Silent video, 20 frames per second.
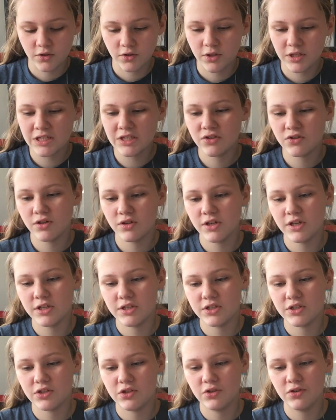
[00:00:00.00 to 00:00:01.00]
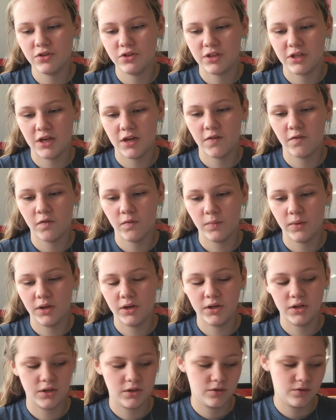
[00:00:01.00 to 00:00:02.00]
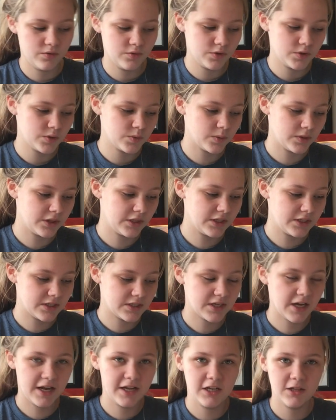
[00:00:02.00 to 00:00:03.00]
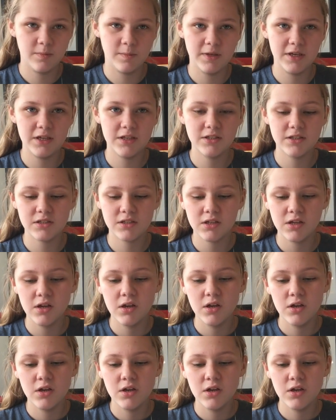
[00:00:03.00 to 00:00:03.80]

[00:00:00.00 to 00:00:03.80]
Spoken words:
this string is too thick for me to use with these tiny beads.